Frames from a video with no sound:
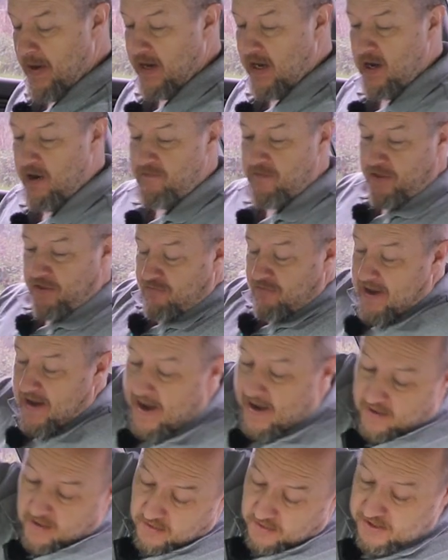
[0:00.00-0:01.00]
big enough for three
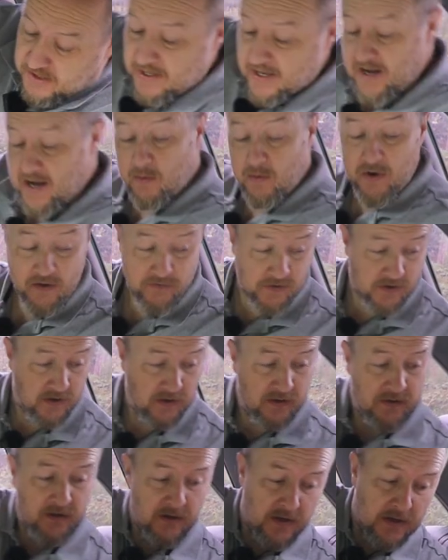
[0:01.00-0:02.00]
adults.
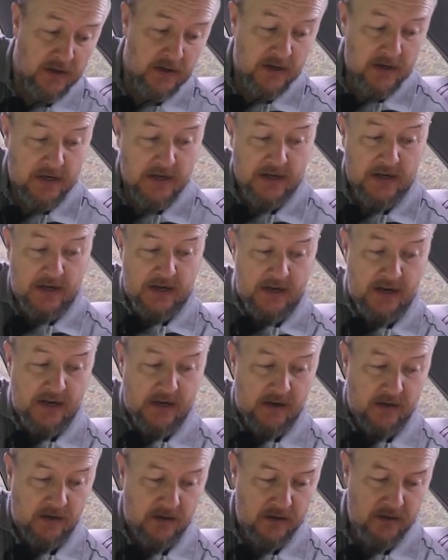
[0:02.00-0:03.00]
However, in
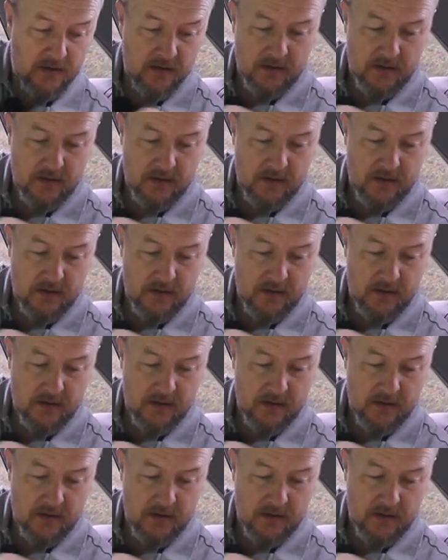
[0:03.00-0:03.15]
here,